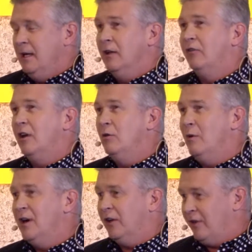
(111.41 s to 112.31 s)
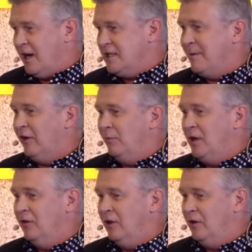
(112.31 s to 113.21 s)
So we're excited about it
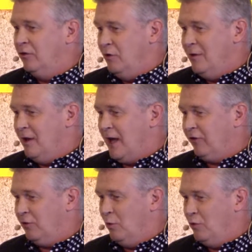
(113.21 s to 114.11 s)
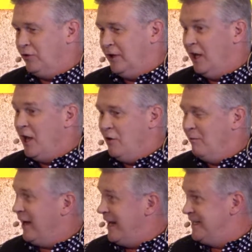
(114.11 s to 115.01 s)
because it grew in the last quarter
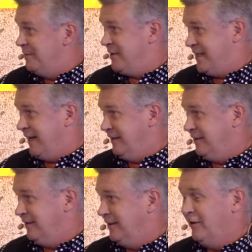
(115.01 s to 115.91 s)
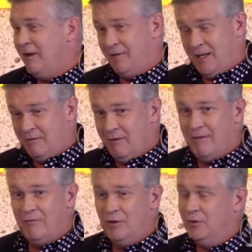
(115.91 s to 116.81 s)
alone by 80% year over year in
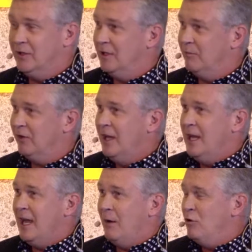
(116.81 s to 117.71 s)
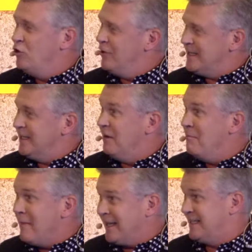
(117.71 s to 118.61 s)
revenue terms, and we're addressing a
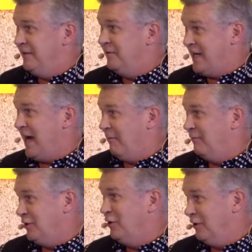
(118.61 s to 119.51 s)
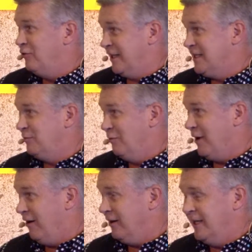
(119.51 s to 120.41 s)
massive TAM, total addressable
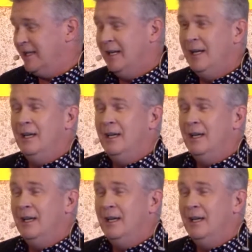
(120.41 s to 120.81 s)
market.